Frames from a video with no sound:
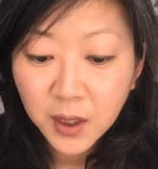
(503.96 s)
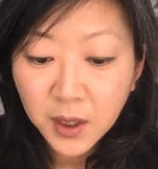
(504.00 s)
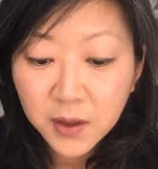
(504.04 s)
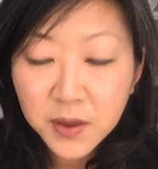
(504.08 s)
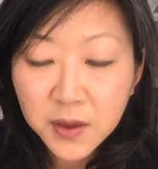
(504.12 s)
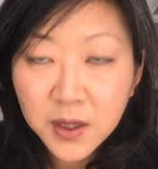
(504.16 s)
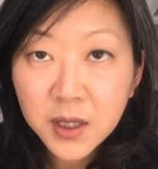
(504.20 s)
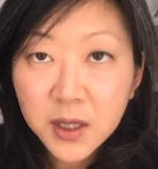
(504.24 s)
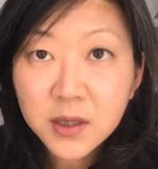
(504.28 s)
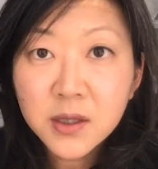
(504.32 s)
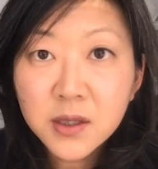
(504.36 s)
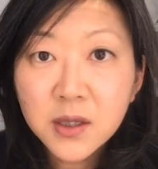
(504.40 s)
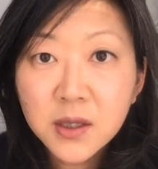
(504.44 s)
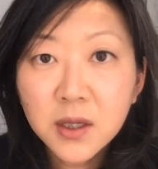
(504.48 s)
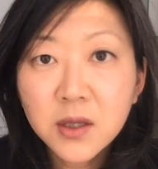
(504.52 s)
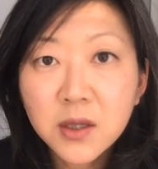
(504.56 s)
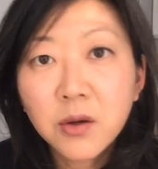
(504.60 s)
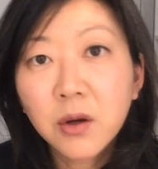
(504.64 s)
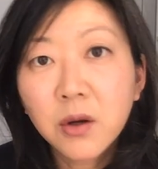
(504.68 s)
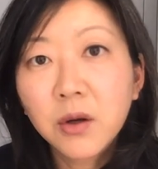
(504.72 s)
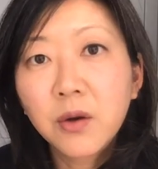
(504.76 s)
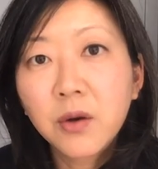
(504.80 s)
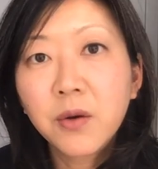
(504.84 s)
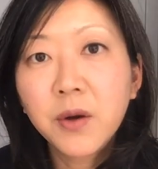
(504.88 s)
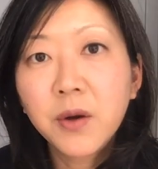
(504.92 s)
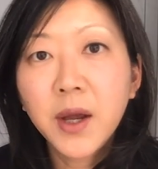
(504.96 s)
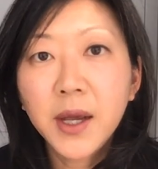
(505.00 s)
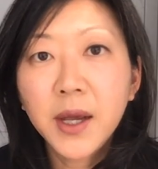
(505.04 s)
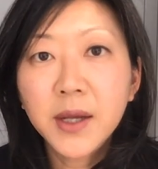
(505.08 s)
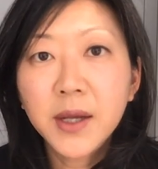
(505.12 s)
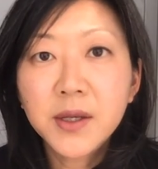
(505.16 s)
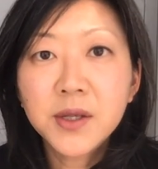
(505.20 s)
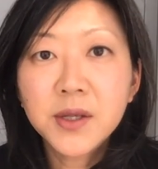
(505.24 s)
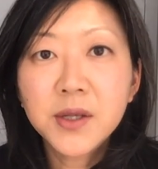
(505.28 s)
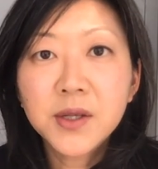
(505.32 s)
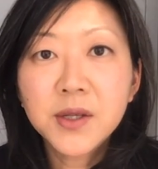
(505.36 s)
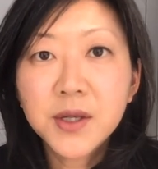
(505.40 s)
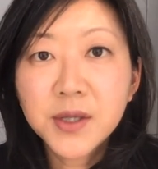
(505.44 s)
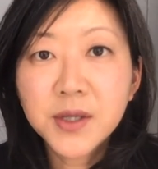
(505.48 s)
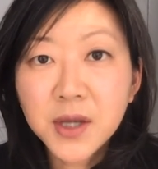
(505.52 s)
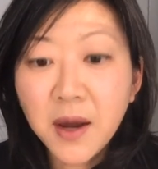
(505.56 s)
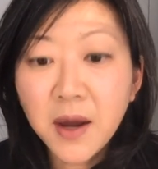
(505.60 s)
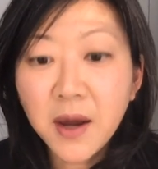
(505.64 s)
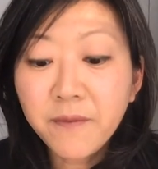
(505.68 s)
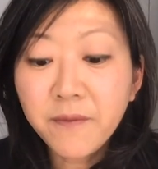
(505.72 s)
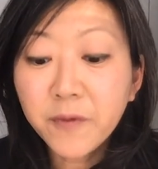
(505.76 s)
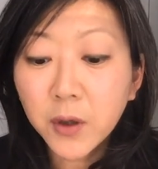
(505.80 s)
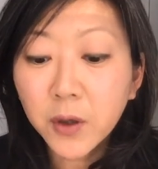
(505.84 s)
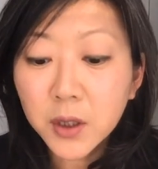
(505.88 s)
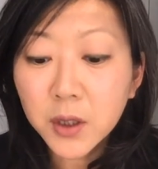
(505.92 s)
This, in turn, creates
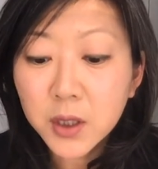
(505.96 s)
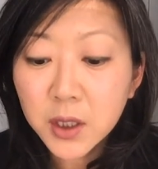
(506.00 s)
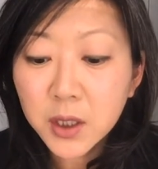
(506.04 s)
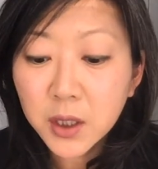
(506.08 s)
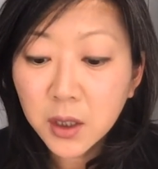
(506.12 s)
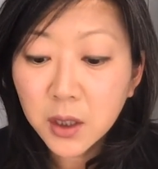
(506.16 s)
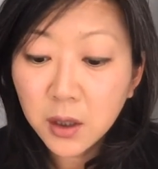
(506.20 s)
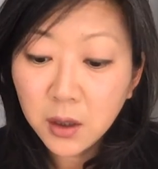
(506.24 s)
discomfort,